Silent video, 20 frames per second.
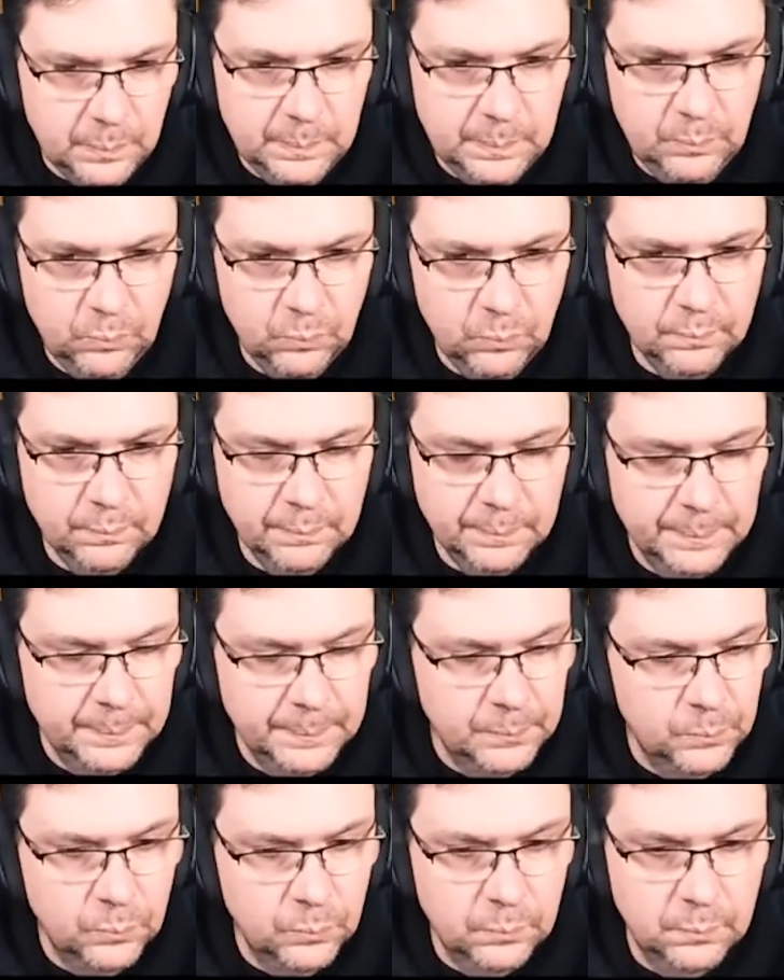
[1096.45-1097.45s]
Um,
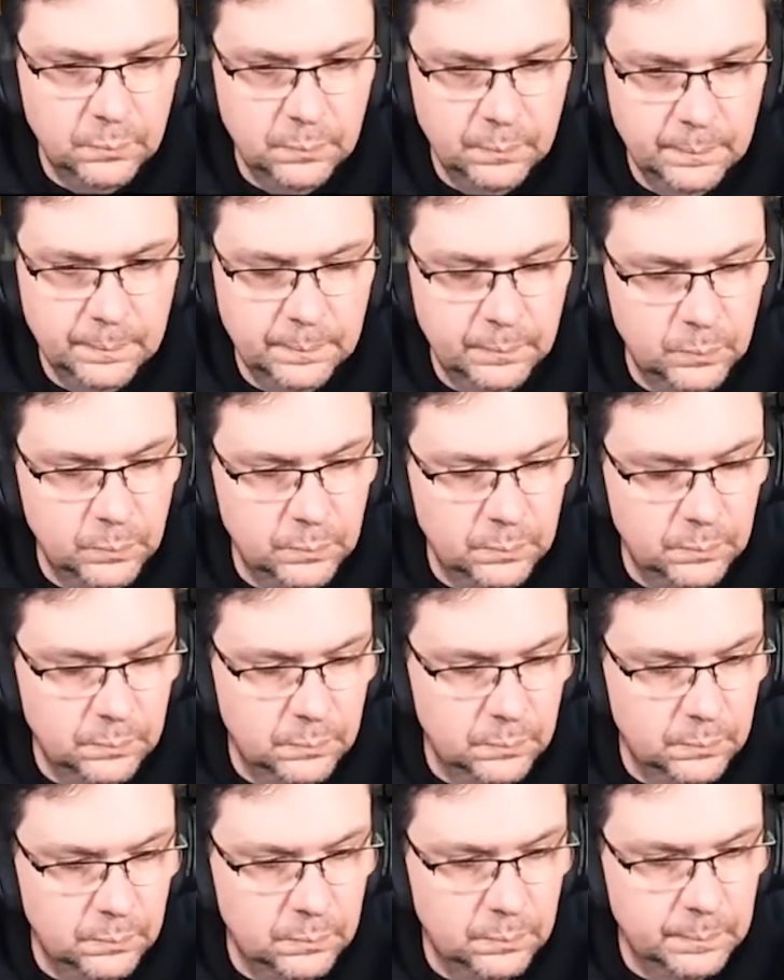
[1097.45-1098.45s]
I exercise as
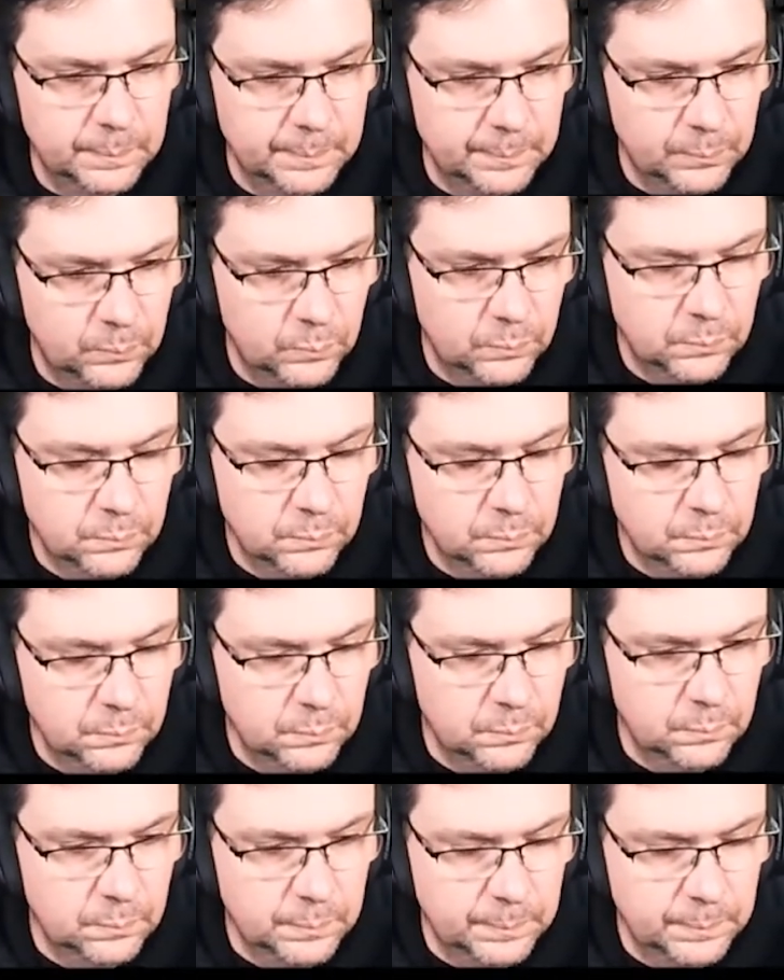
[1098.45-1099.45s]
well. Like I go
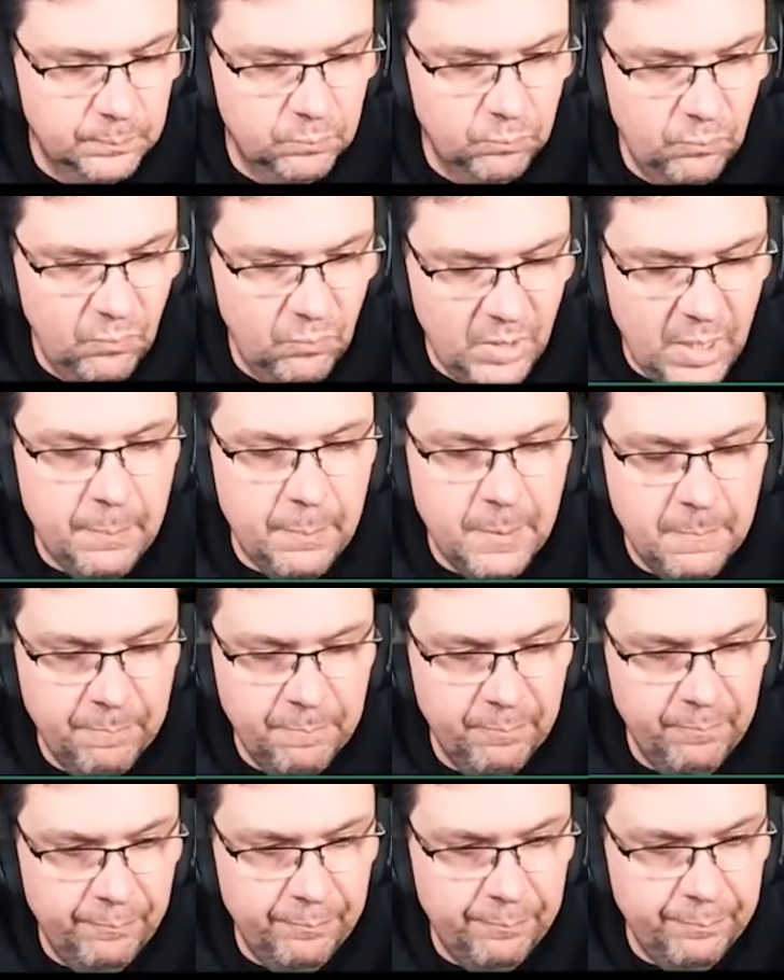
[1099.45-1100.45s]
running. Yep.
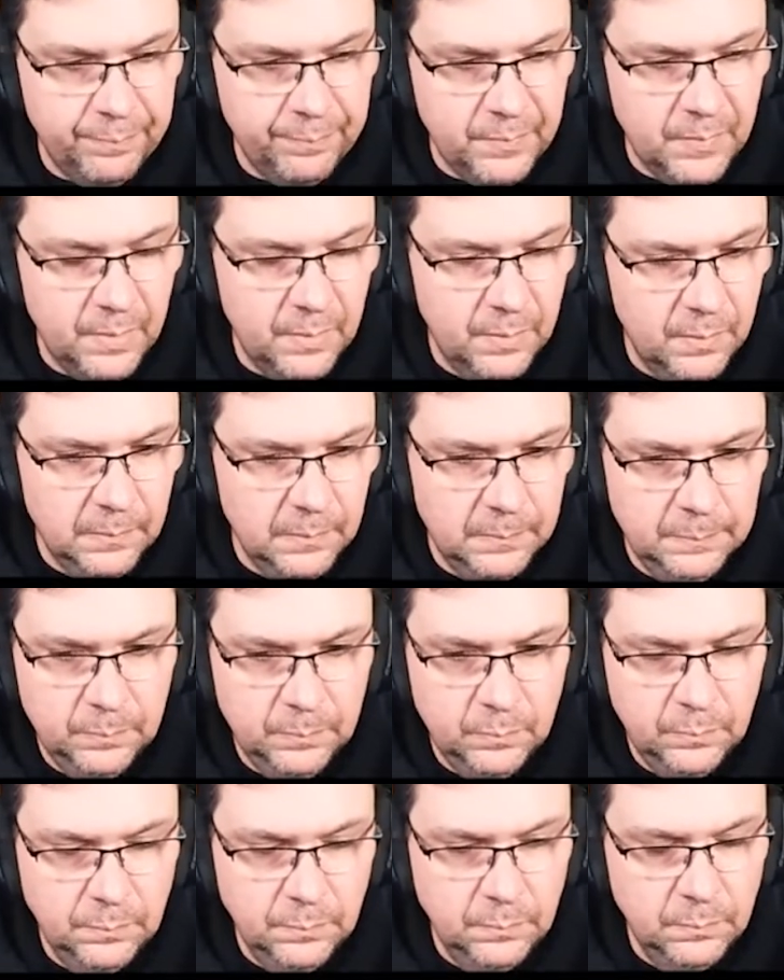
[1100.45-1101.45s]
I uh,
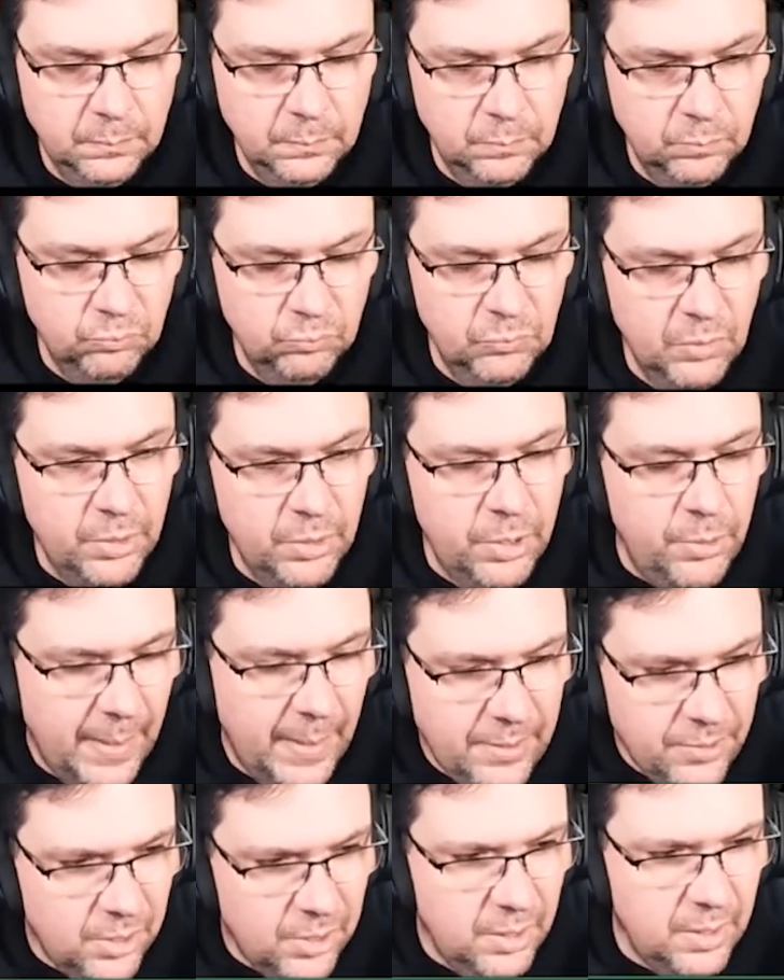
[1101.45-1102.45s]
have a bench press. You
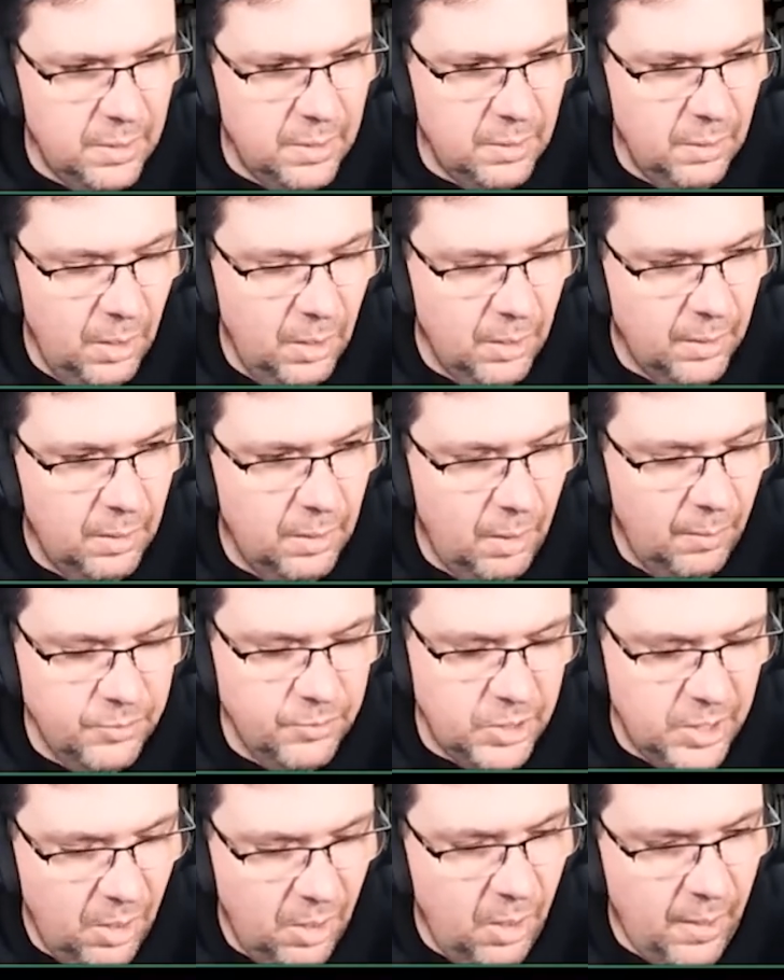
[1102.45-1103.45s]
actually like I've
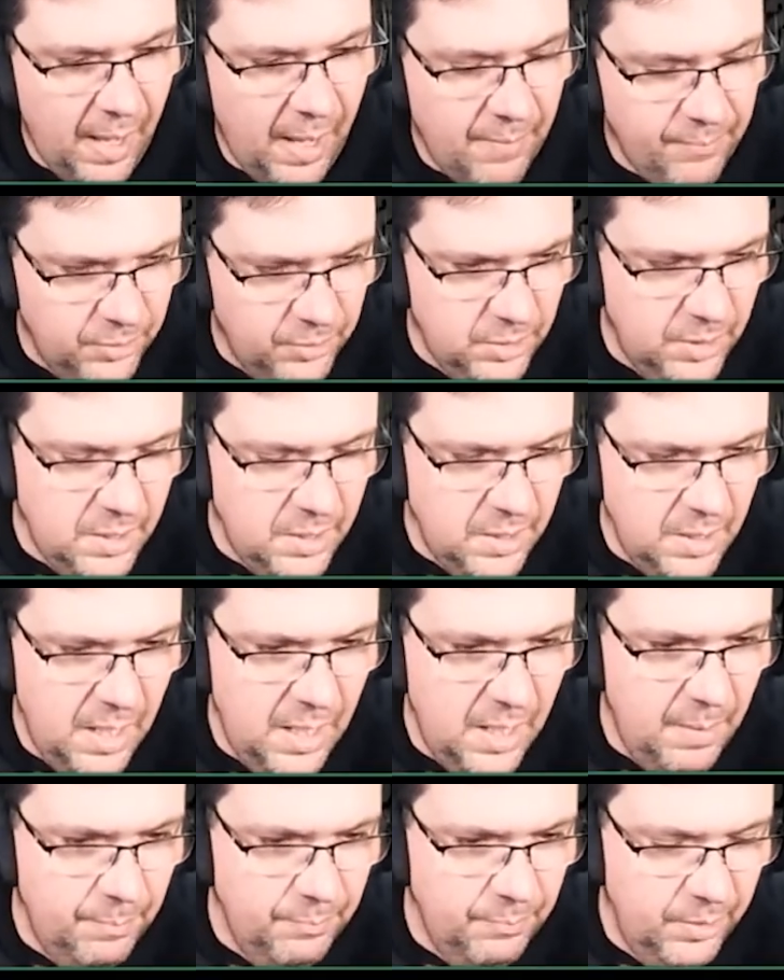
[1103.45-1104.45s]
se- I have seen
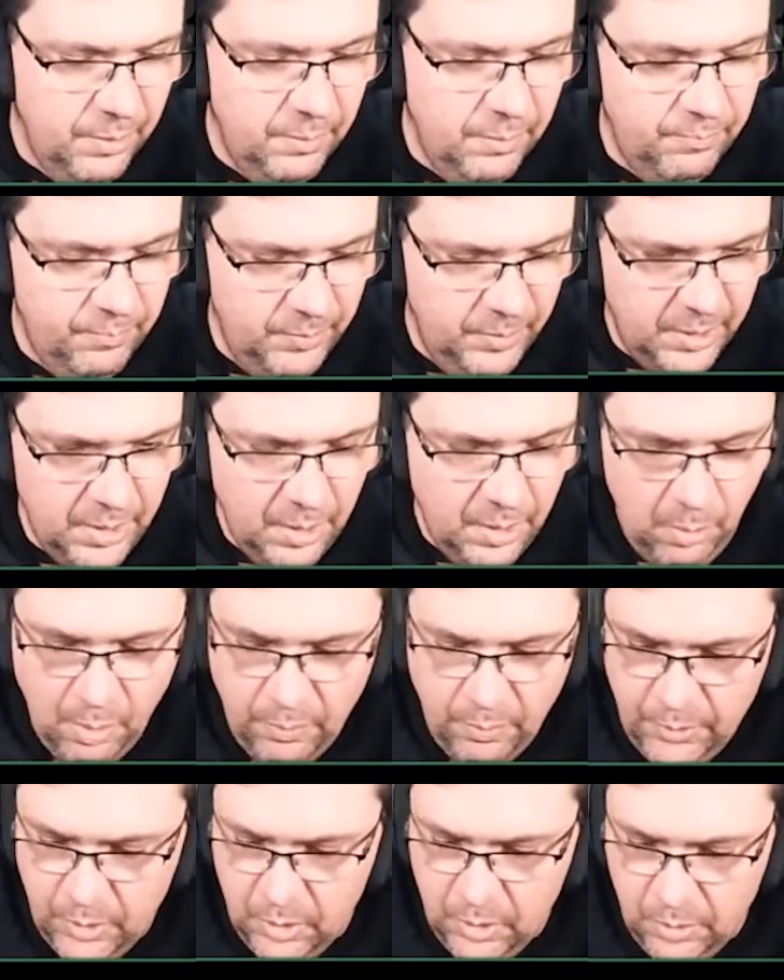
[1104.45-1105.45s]
um, the video
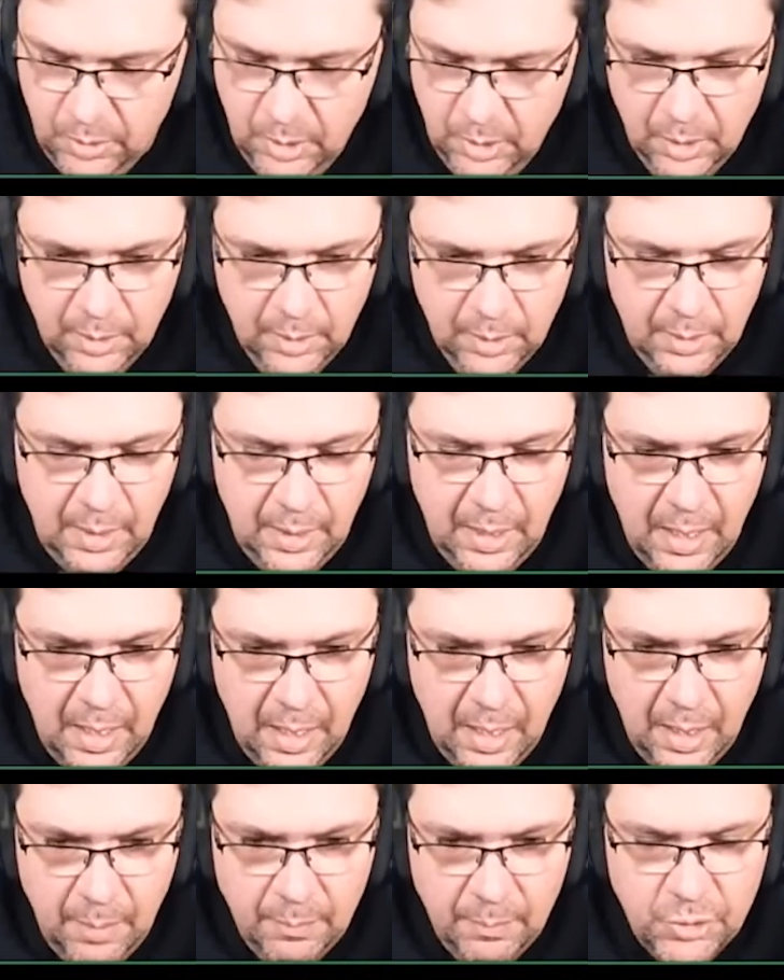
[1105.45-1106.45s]
of you
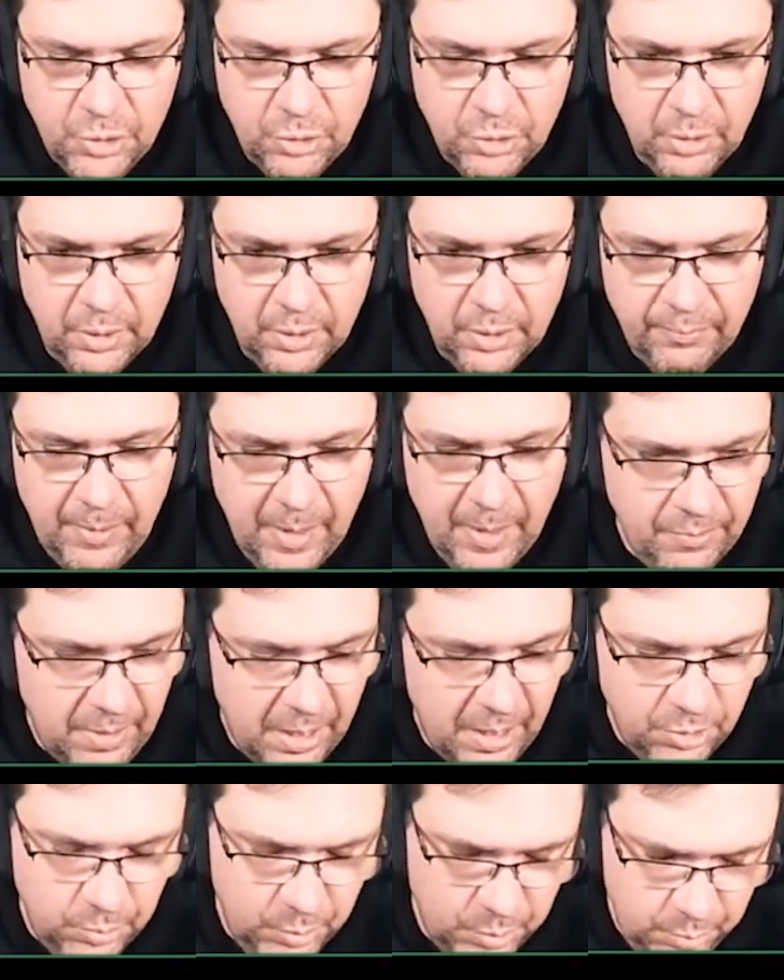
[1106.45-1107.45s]
um, during the
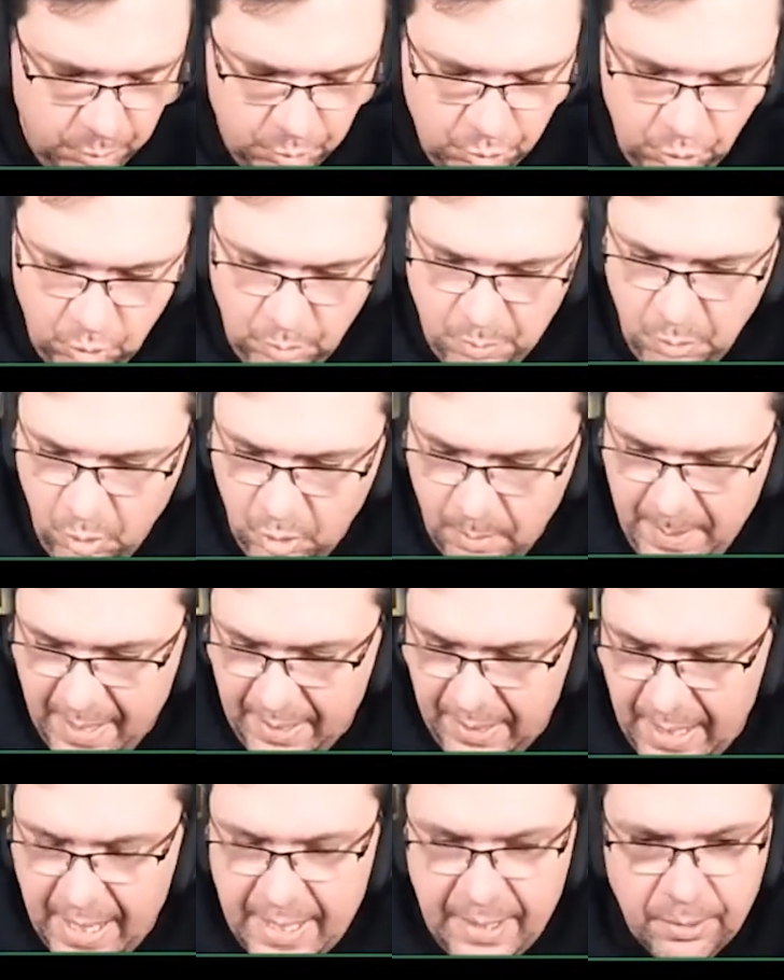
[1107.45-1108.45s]
fundraiser, which we'll talk more
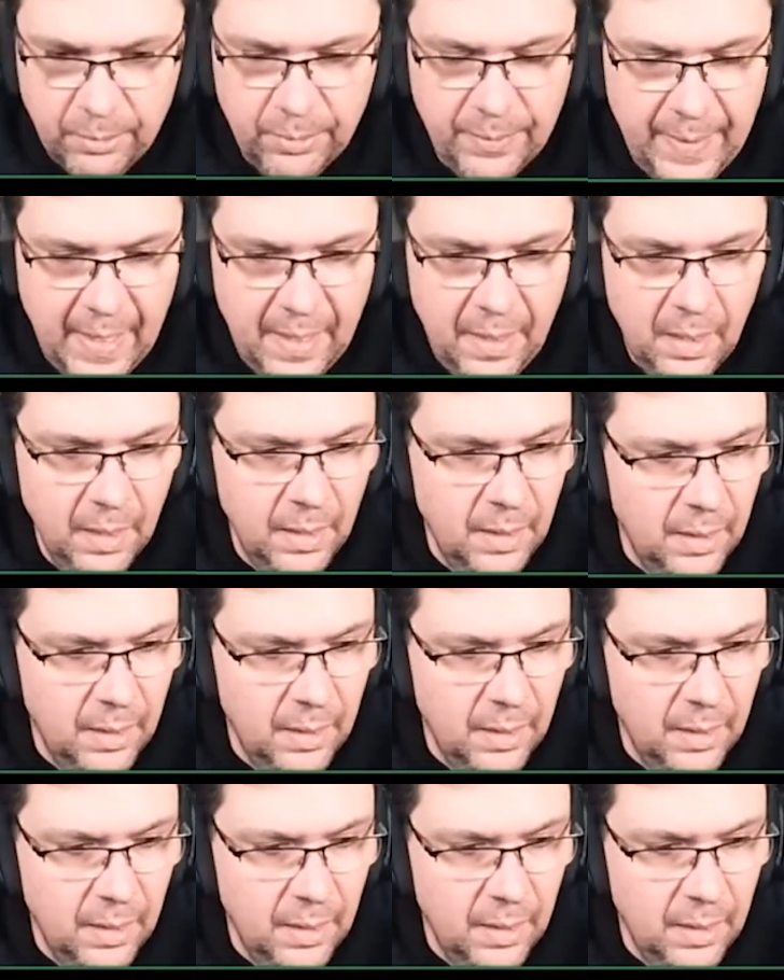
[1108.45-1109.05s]
about later and that.